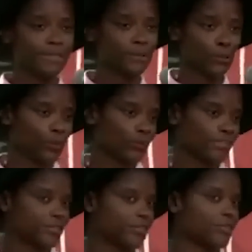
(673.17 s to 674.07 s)
doors
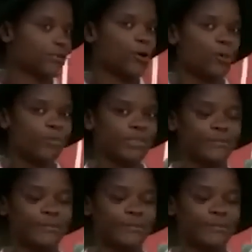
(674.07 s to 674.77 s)
start to open,